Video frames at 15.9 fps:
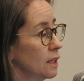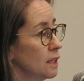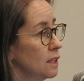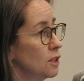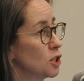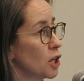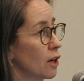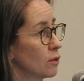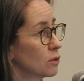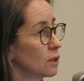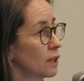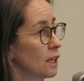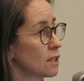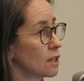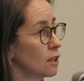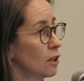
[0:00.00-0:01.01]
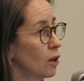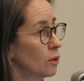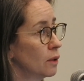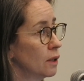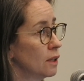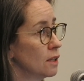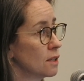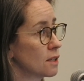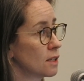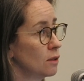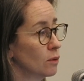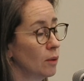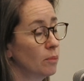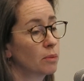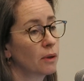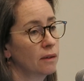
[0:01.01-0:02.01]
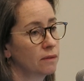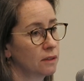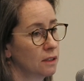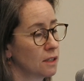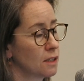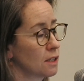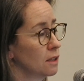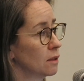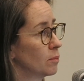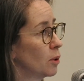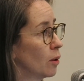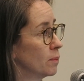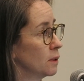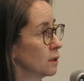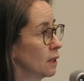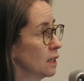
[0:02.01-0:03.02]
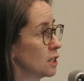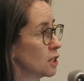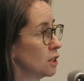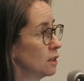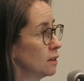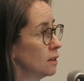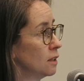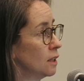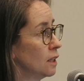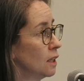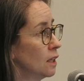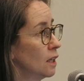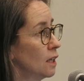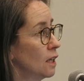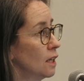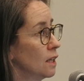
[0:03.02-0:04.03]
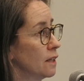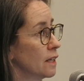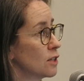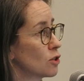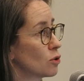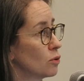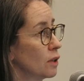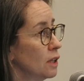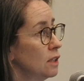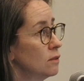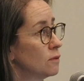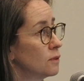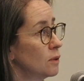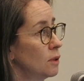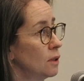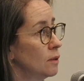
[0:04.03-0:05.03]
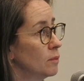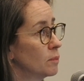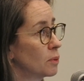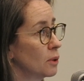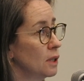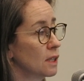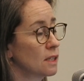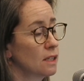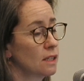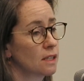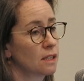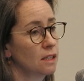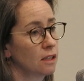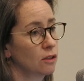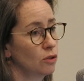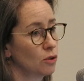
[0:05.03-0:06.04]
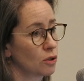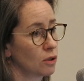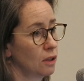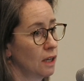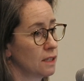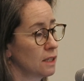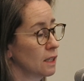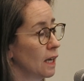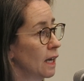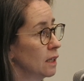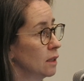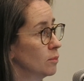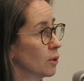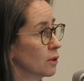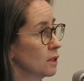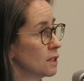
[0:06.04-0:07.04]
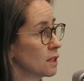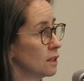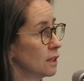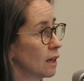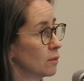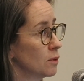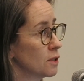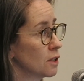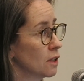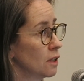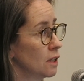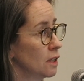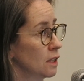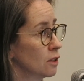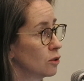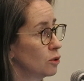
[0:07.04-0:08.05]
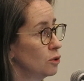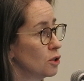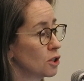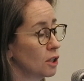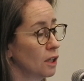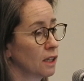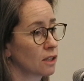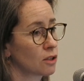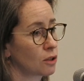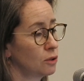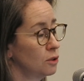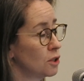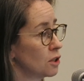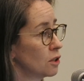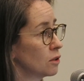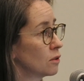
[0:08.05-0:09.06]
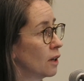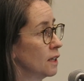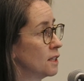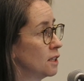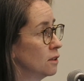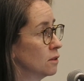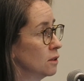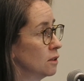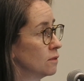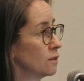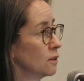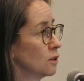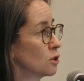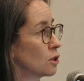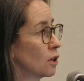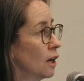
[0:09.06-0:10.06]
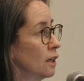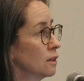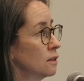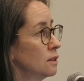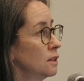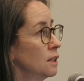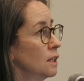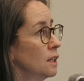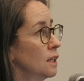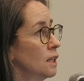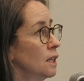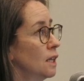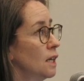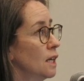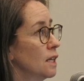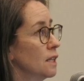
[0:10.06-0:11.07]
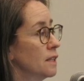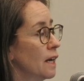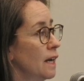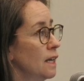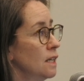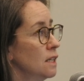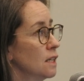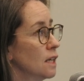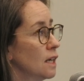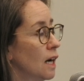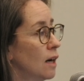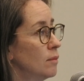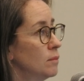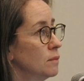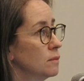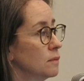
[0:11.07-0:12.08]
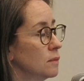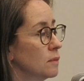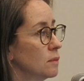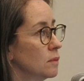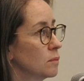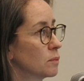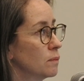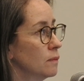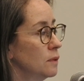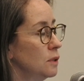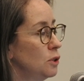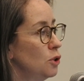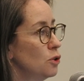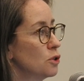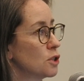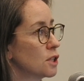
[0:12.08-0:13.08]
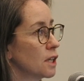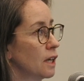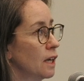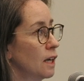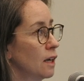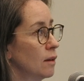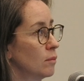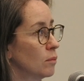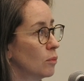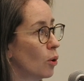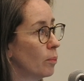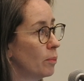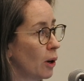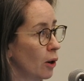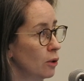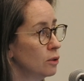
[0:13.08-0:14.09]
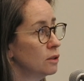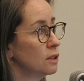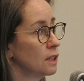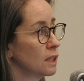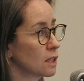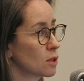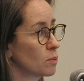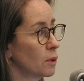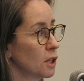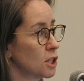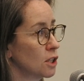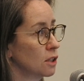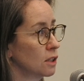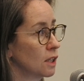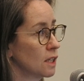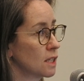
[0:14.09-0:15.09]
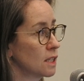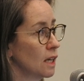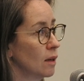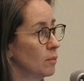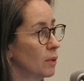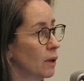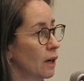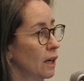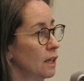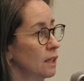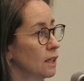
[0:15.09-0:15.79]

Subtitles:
in general, has a lower seroprevalence in the population. They screened for pre-existing neutralizing antibodies, and that was an inclusion-exclusion criteria for the trial. They used a more potent expression cassette by